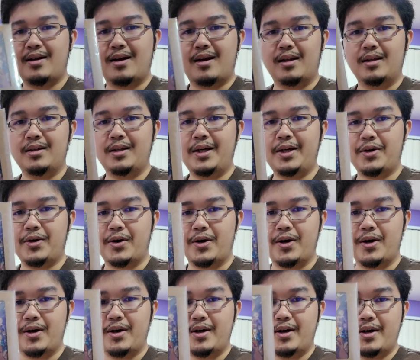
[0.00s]

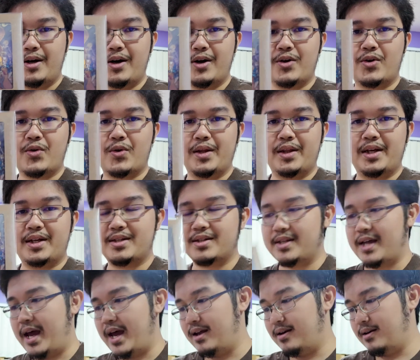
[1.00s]
glitter acrylic
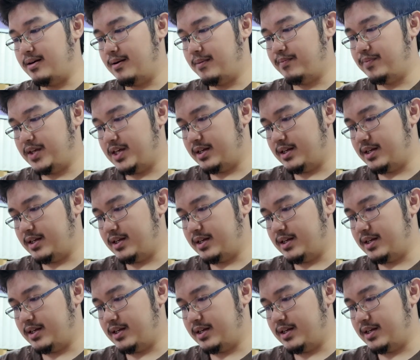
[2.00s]
stand.